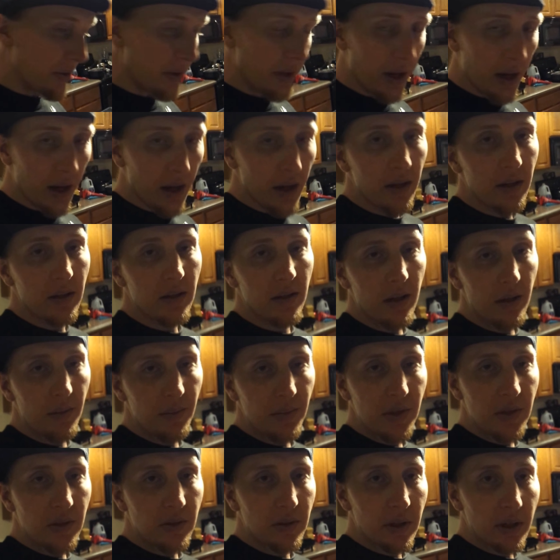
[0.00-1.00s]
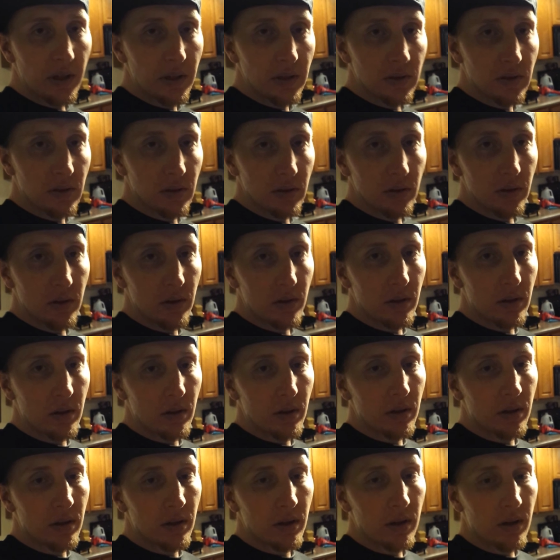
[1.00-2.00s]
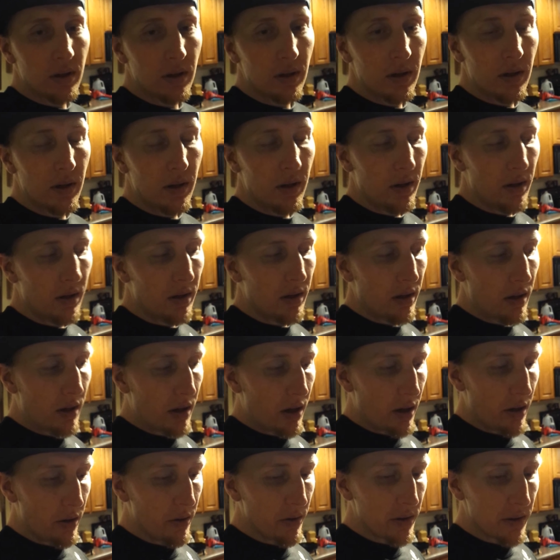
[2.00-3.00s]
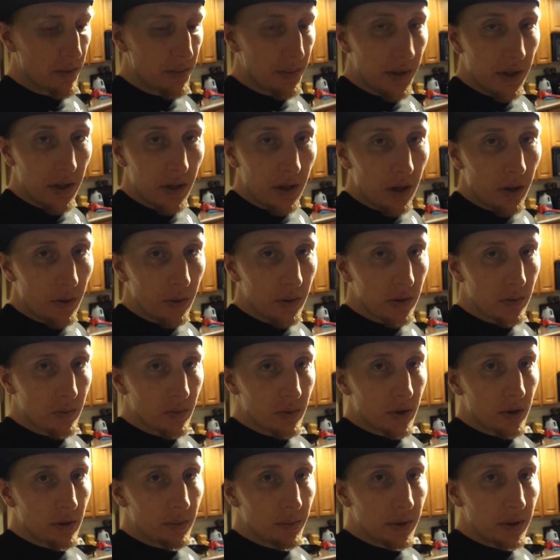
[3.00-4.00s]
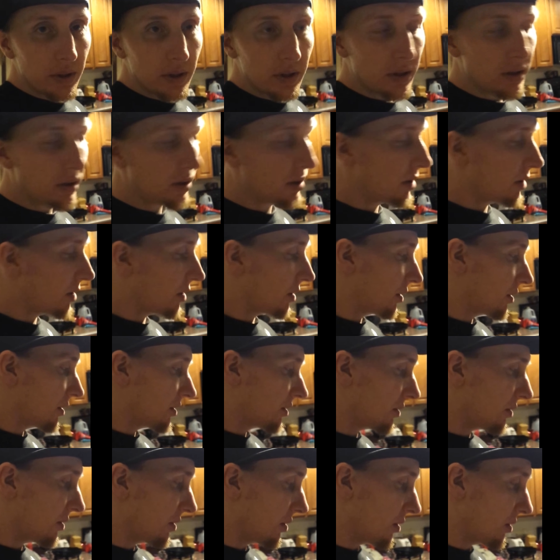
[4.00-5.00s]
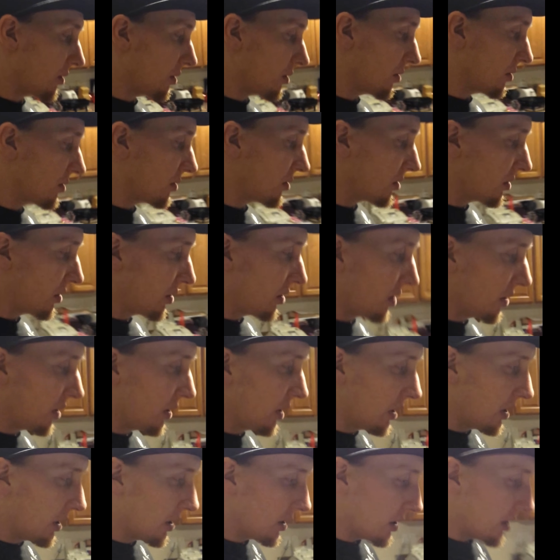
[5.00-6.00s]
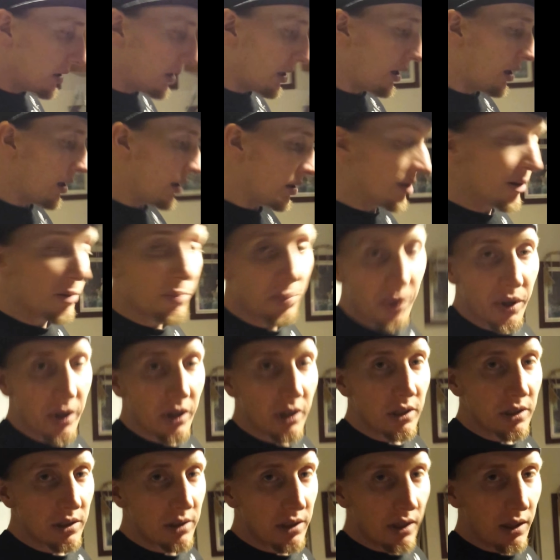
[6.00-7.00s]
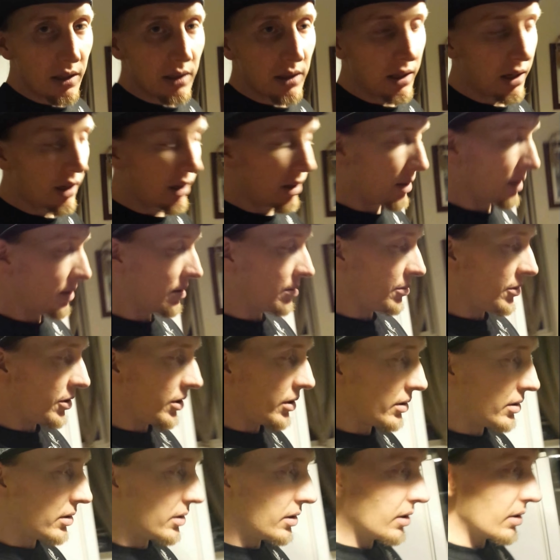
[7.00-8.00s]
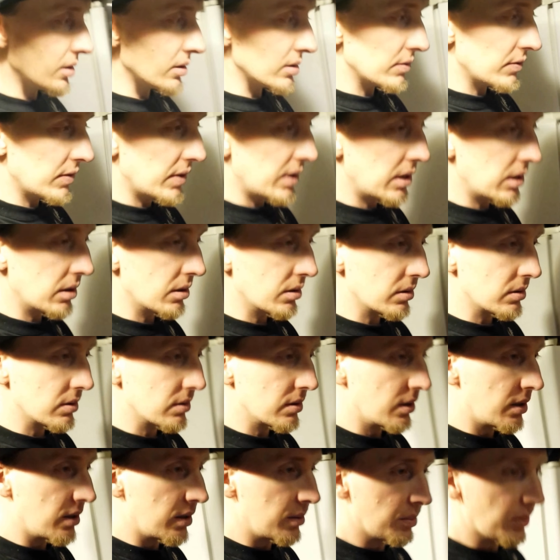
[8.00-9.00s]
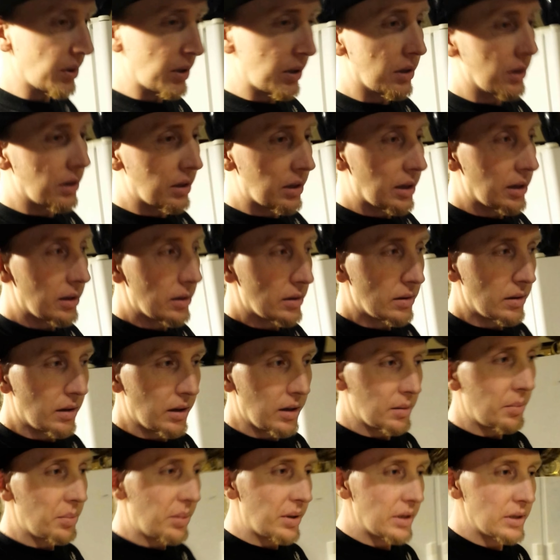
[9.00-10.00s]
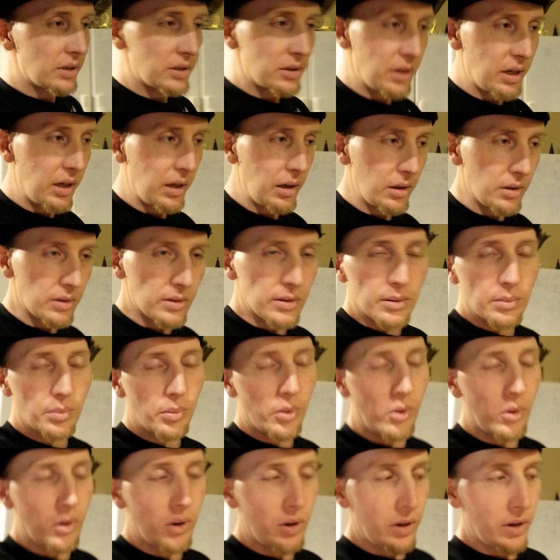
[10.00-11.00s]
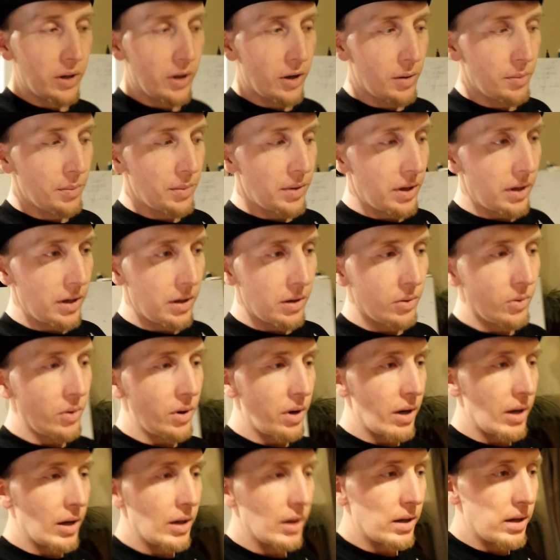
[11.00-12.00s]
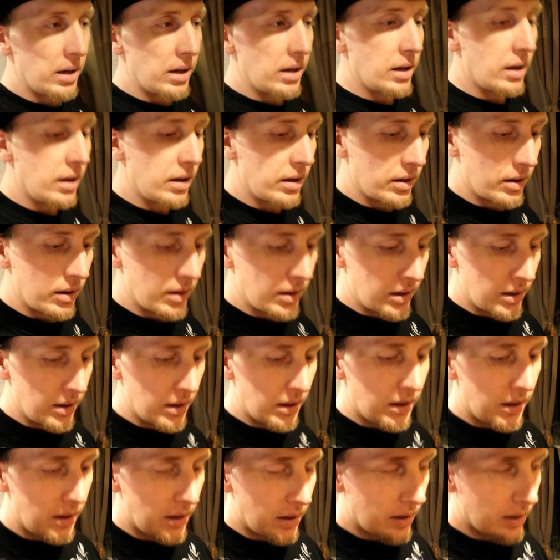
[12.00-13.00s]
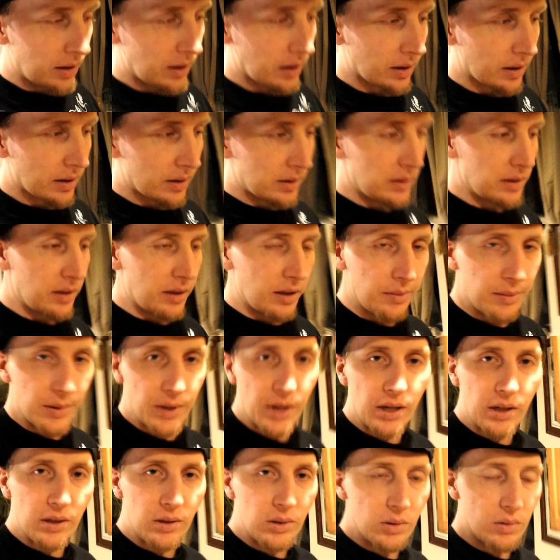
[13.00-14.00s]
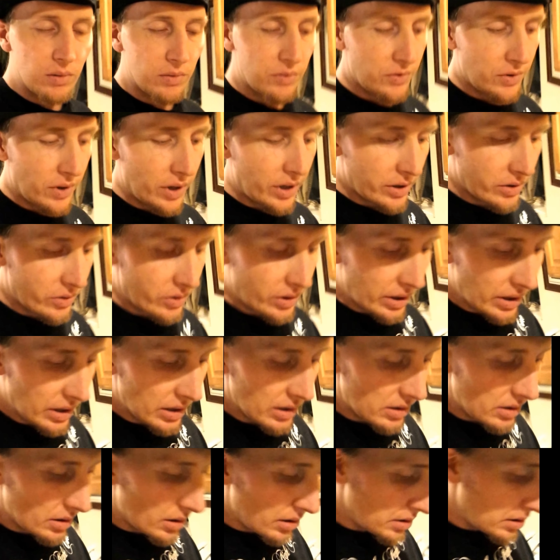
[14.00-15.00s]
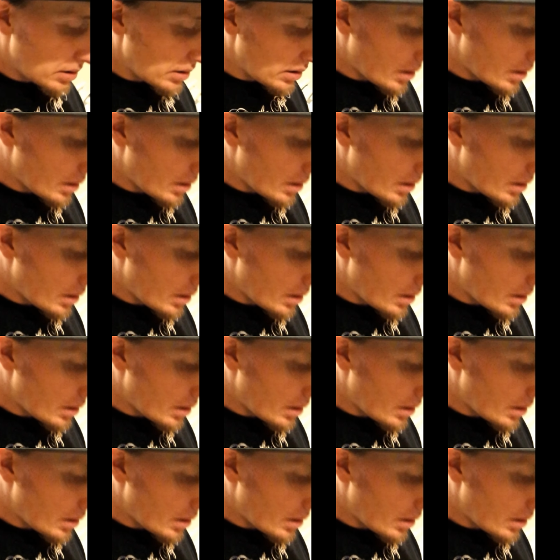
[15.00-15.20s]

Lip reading: that. I'm a straight shooter. Always been, always will be. So yeah, you'll appreciate that as long as videos come. But I appreciate your support and help me any way I can. Like I said, I'm not doing fundraisers and